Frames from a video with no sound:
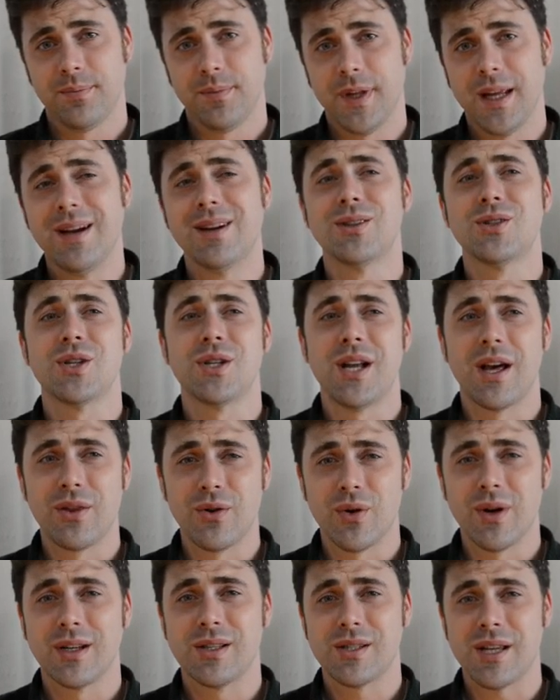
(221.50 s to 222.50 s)
Here's
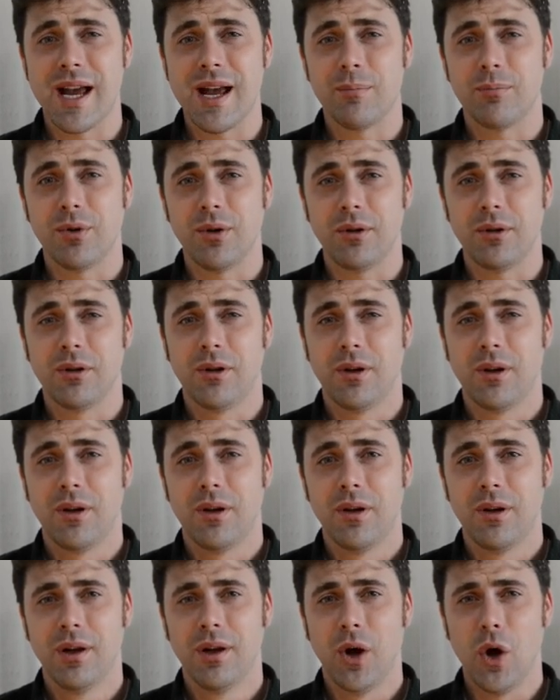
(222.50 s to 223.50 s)
another example.
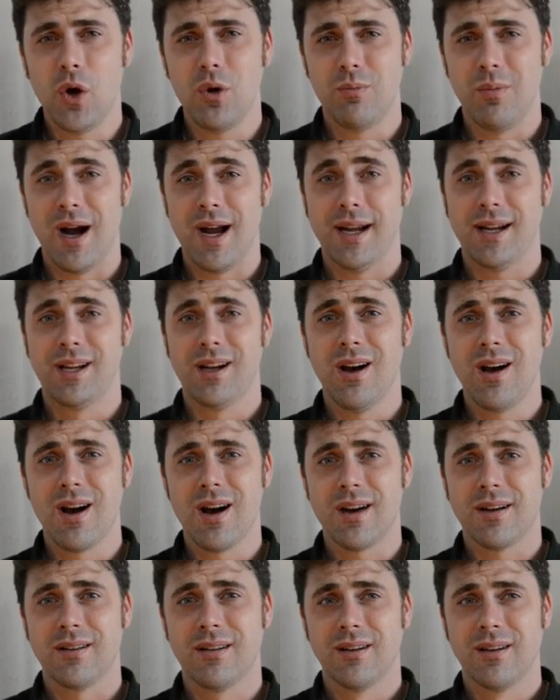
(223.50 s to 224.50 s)
"Oh my
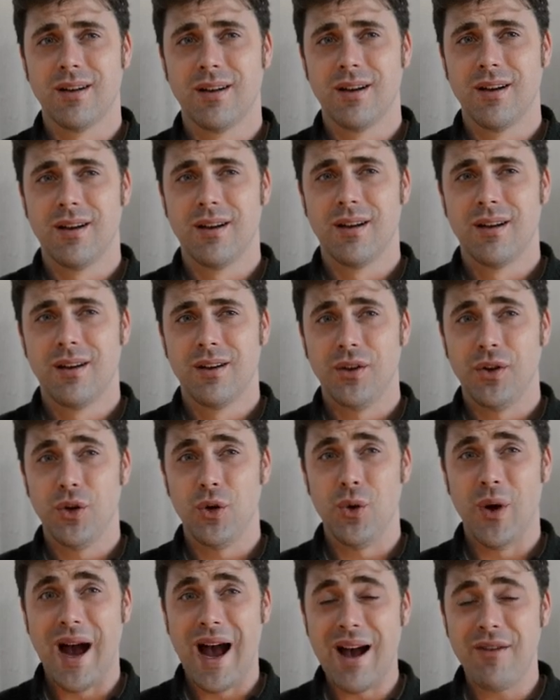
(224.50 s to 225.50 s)
God,
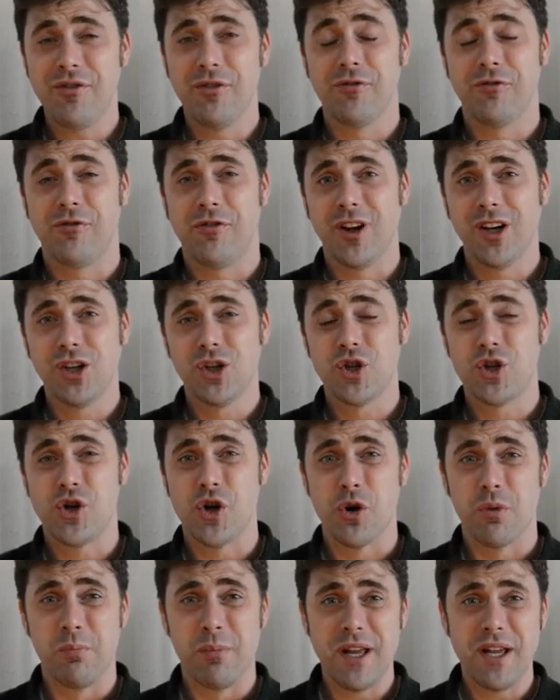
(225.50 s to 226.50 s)
you haven't finished
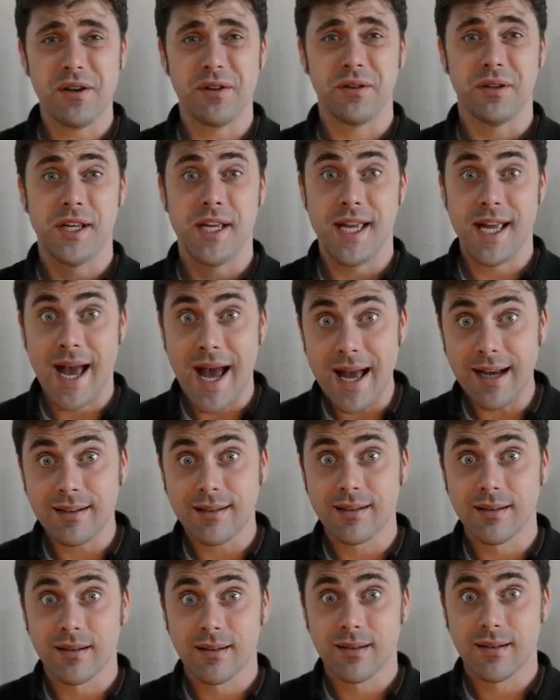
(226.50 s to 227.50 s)
your meal yet?"